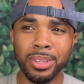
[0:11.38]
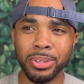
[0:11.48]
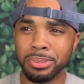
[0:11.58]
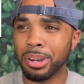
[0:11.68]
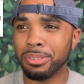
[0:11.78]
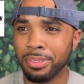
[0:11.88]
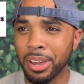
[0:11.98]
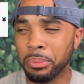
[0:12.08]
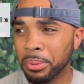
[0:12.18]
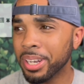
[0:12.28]
you don't
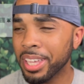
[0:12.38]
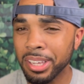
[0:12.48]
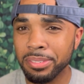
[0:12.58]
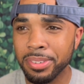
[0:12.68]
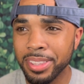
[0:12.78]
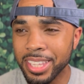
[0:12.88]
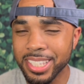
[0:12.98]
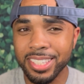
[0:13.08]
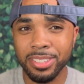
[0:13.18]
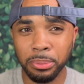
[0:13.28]
fail? What if
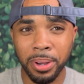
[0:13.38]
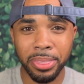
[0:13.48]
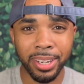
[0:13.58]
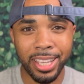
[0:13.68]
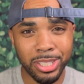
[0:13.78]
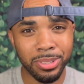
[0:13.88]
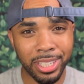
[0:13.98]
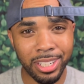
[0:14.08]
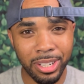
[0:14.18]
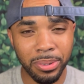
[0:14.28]
this is the one thing that you
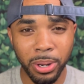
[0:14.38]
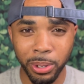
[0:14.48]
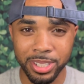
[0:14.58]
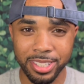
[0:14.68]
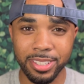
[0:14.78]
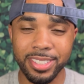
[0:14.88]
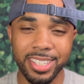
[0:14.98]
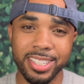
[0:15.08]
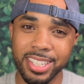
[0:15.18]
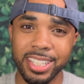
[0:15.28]
need to do in order to
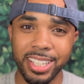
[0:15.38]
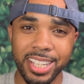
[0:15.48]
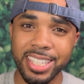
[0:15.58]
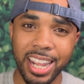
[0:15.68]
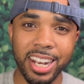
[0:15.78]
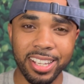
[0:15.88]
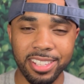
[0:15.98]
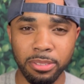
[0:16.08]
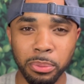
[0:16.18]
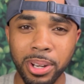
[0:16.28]
succeed to get to that next
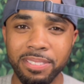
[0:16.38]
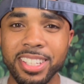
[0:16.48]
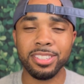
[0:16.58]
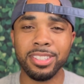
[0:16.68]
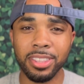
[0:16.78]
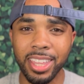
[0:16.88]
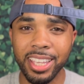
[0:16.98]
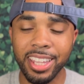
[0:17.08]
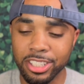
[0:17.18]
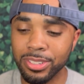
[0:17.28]
level? What if this is the
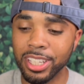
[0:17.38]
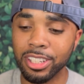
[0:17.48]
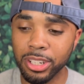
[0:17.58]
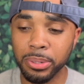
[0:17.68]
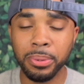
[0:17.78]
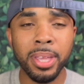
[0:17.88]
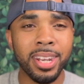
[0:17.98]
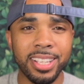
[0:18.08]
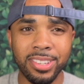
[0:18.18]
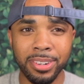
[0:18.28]
thing that you need to do
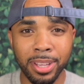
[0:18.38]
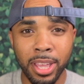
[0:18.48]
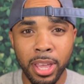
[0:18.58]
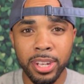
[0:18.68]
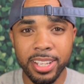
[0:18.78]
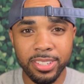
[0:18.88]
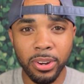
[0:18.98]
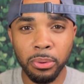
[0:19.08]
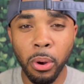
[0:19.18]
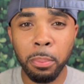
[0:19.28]
that's gonna that's
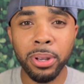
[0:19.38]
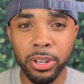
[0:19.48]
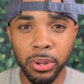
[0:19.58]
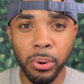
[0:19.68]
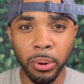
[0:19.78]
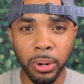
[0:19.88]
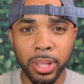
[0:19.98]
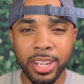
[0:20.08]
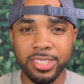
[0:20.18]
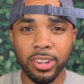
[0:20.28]
gonna open the door,
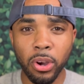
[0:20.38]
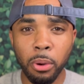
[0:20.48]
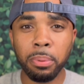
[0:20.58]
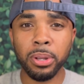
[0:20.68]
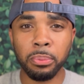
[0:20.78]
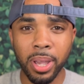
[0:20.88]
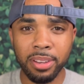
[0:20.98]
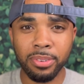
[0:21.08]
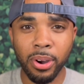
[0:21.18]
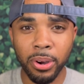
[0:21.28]
that's gonna open the way
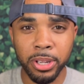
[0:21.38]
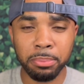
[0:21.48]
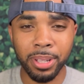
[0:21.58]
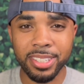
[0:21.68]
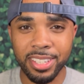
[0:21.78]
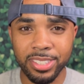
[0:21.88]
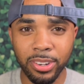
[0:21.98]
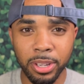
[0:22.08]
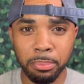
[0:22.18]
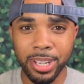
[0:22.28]
for all your blessings,
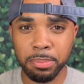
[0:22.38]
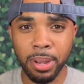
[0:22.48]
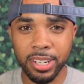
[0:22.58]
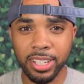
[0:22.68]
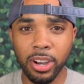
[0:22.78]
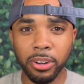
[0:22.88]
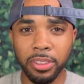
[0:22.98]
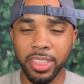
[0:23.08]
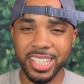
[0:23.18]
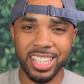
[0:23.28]
all your prosperity, all the
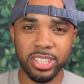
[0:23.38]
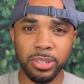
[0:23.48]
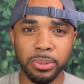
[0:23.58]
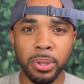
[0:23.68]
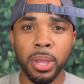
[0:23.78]
things that you